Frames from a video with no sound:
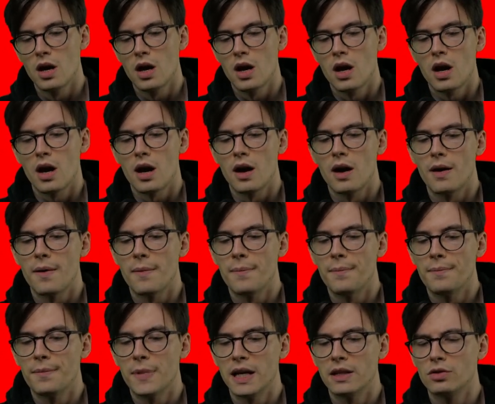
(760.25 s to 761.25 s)

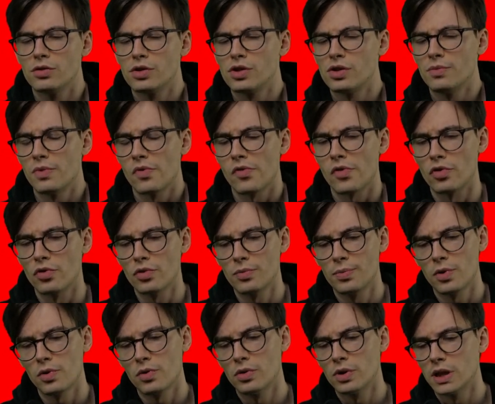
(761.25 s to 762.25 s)
And also
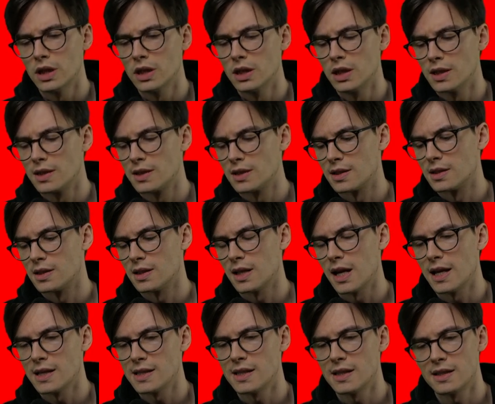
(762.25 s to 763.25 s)
Mariupol in its
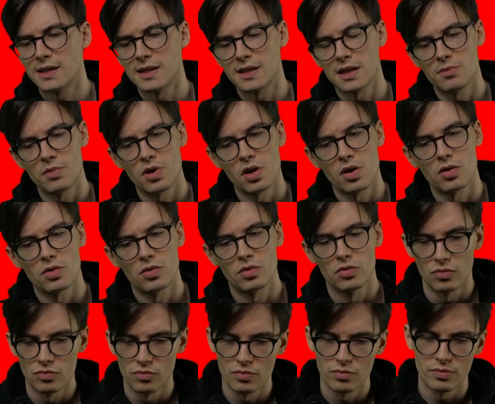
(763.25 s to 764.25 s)
essence somehow,
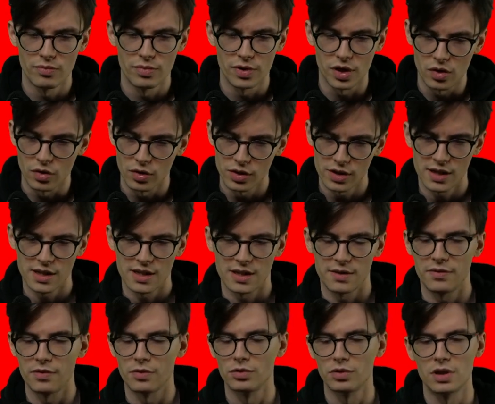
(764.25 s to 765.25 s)
because it's a
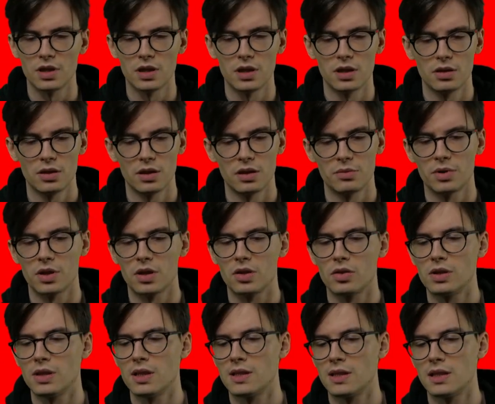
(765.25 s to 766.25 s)
frontier and because
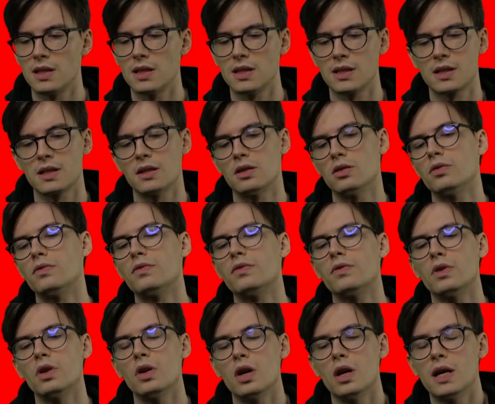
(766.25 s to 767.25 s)
it's this kind of
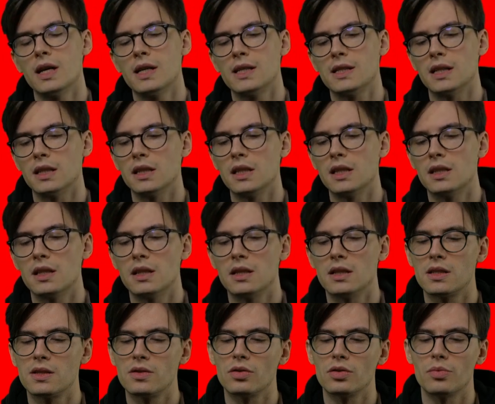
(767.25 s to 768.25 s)
city that is
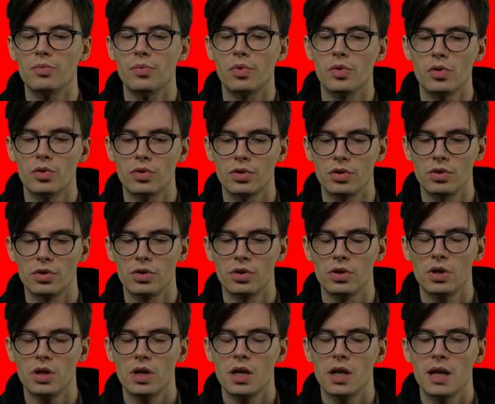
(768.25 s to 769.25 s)
on the border,
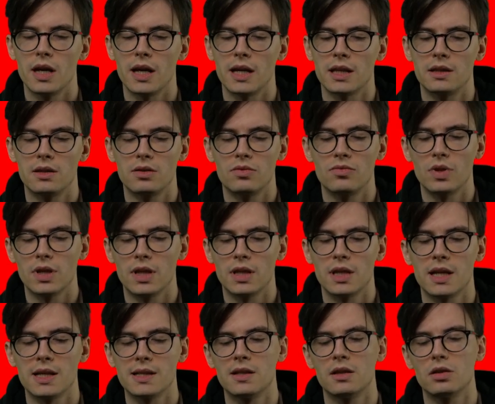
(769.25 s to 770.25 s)
it
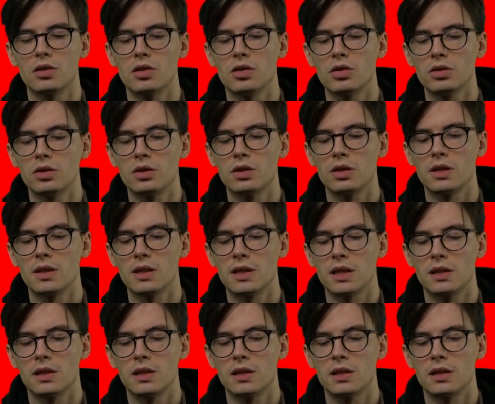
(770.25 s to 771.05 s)
has a lot that